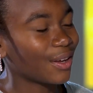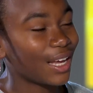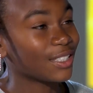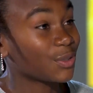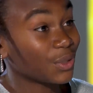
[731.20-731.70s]

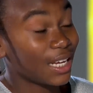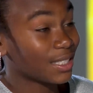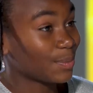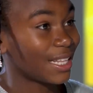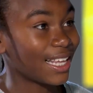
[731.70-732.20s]

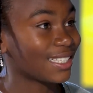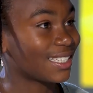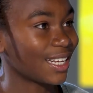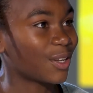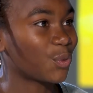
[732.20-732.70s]
as my dad
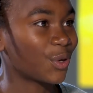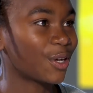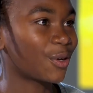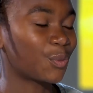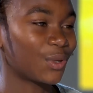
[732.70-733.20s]
said,
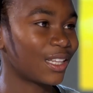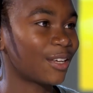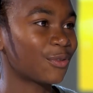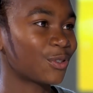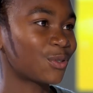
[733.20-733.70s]
we're
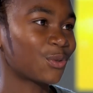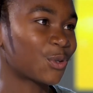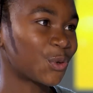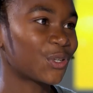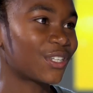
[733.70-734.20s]
believers, we're
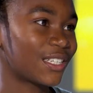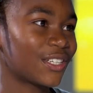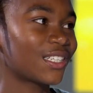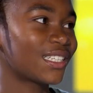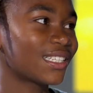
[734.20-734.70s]

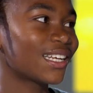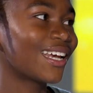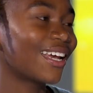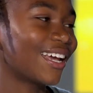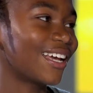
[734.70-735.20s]
Christians.
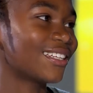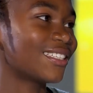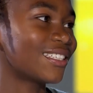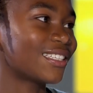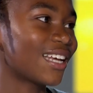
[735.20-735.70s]

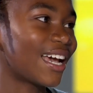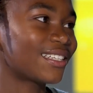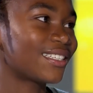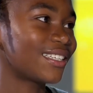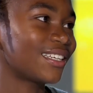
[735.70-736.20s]
And I
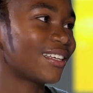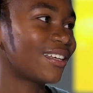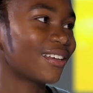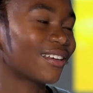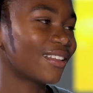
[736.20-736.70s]

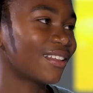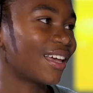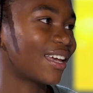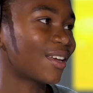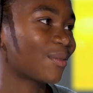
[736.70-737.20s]
see,
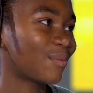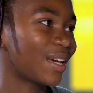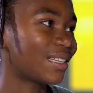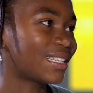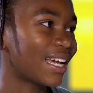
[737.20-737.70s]
like,
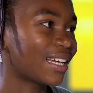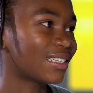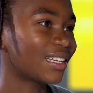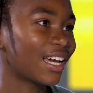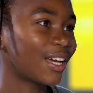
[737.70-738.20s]
my dad
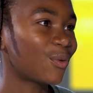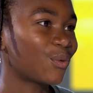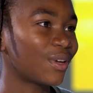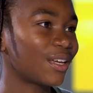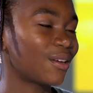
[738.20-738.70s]
and I,
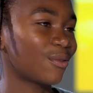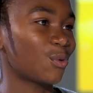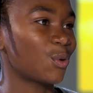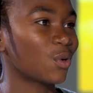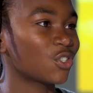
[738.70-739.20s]
we
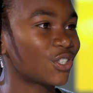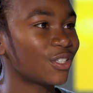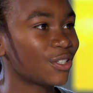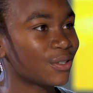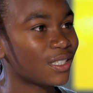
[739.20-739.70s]
watch the
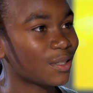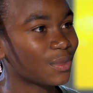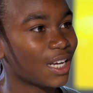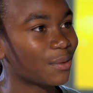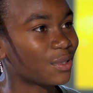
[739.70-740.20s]
news
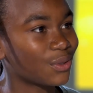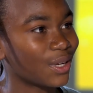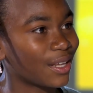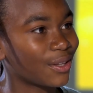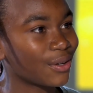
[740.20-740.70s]
sometimes
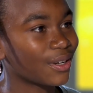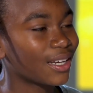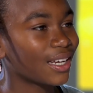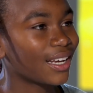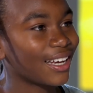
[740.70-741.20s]
together.
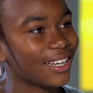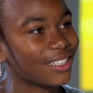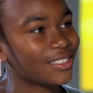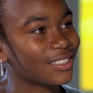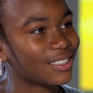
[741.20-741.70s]

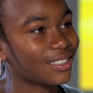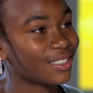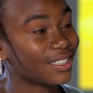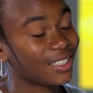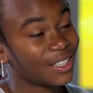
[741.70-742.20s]
And
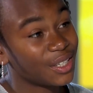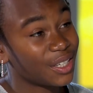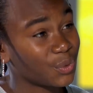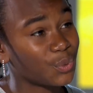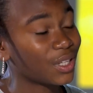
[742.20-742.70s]

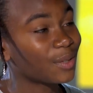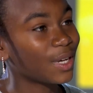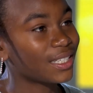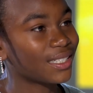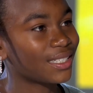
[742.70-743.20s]
it really
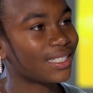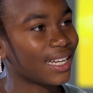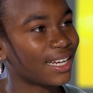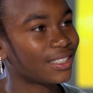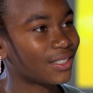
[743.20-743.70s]
makes us
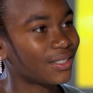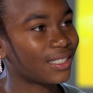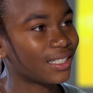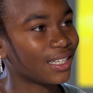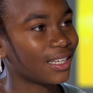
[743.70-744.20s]
sad to
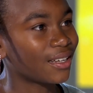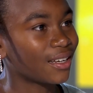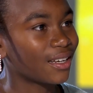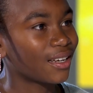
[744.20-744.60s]
see